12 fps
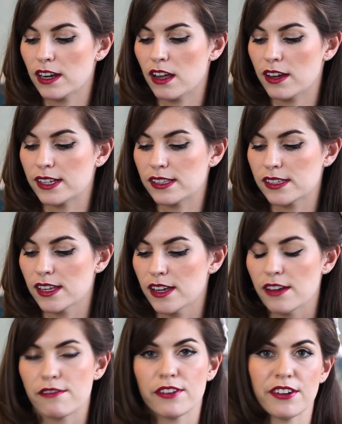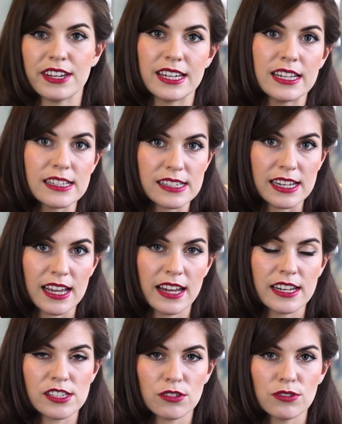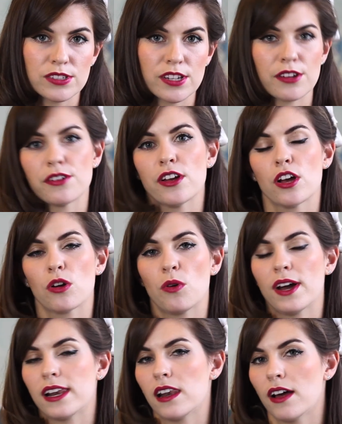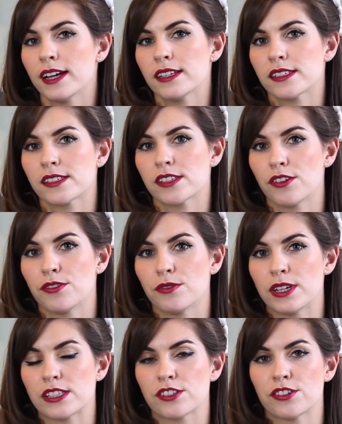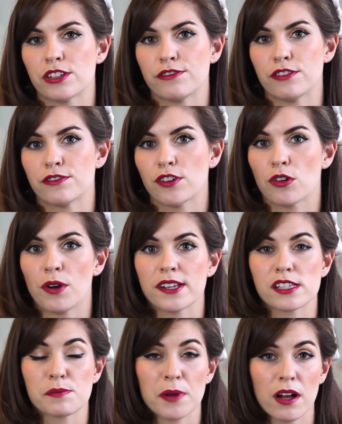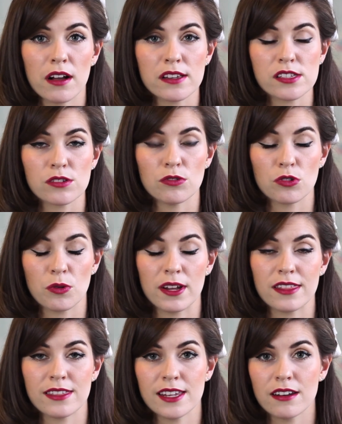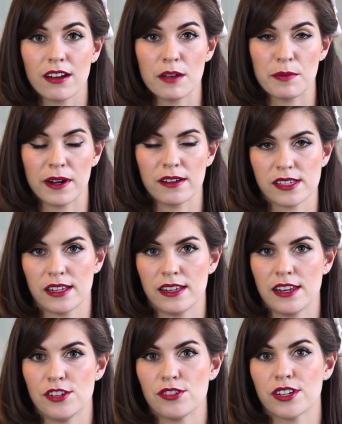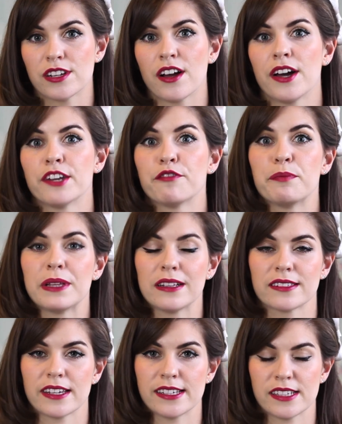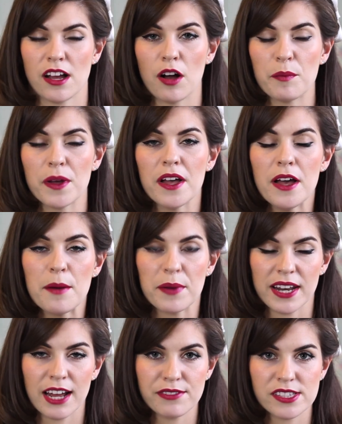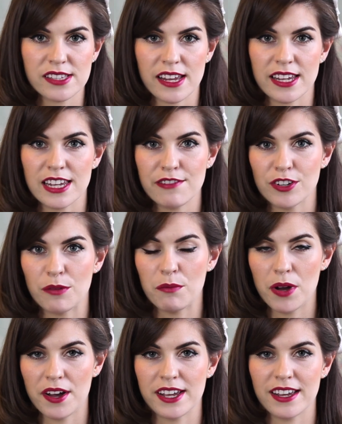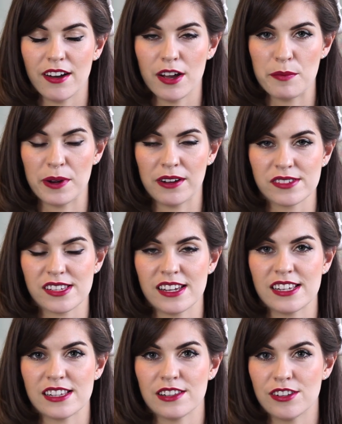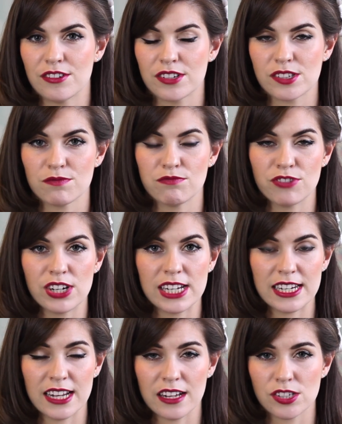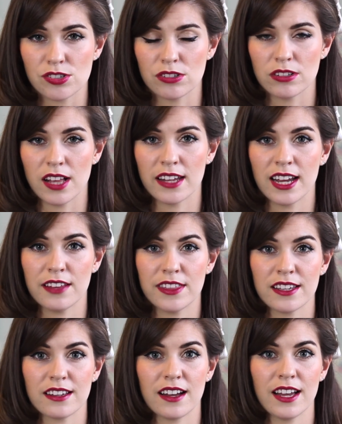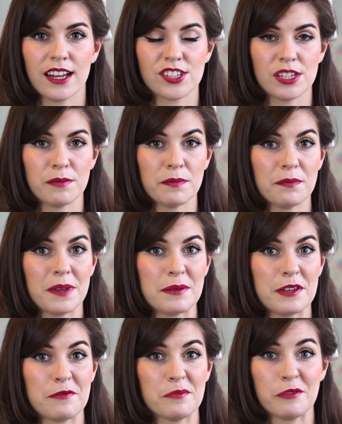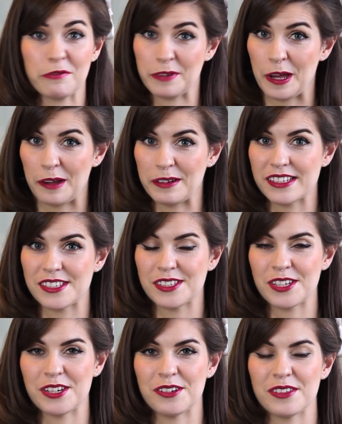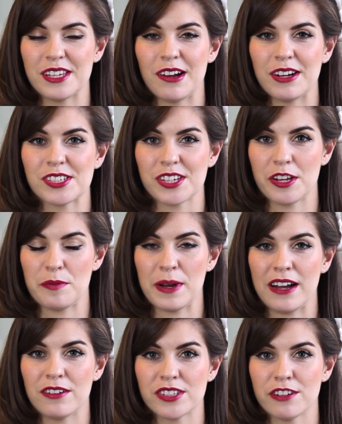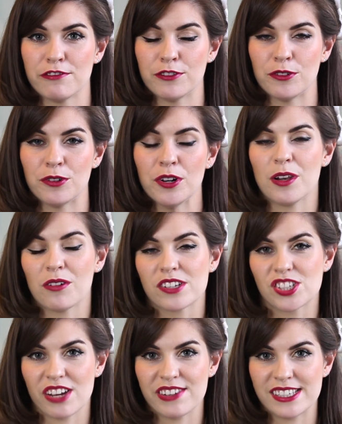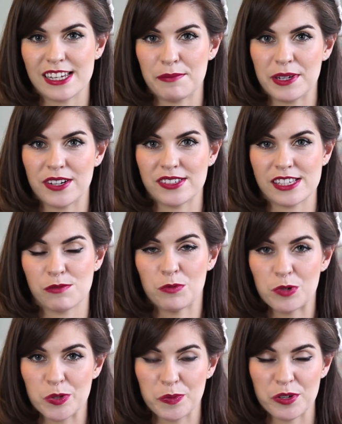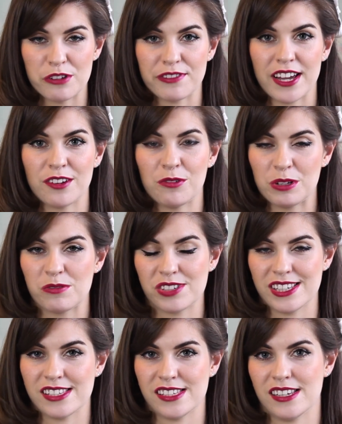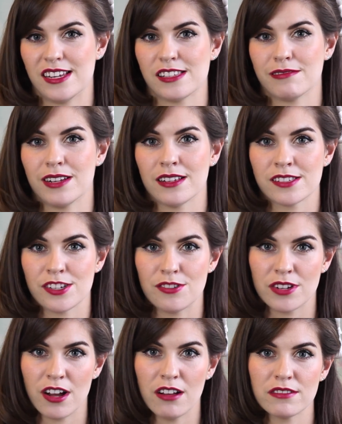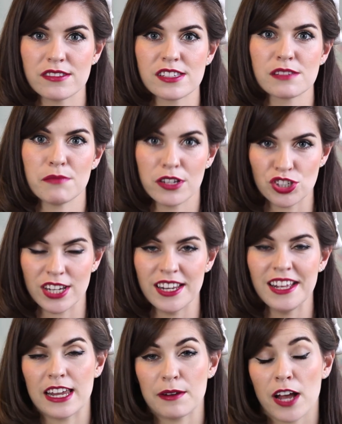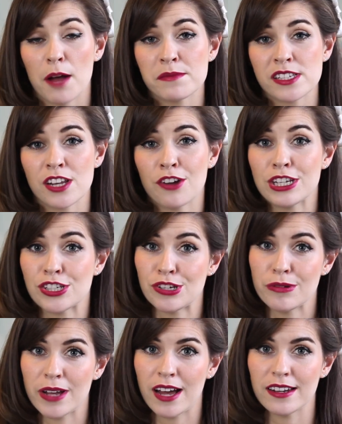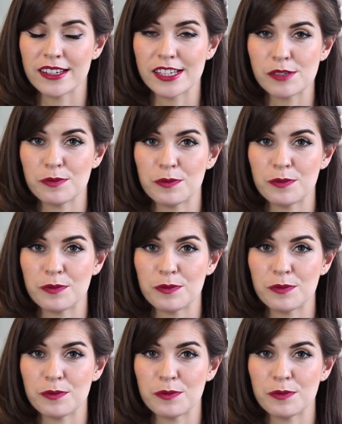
lines very easily, and it's also quite light, so it's good if you've got quite sparse or quite thin eyebrows, and then you can kind of build it up. But I have to say, even on my eyebrows, it looks really natural, and I think I actually maybe even prefer it to the eyeshadow powder for longevity because it's waterproof and oil resistant as well, so you can't smudge it. It comes in only two colours,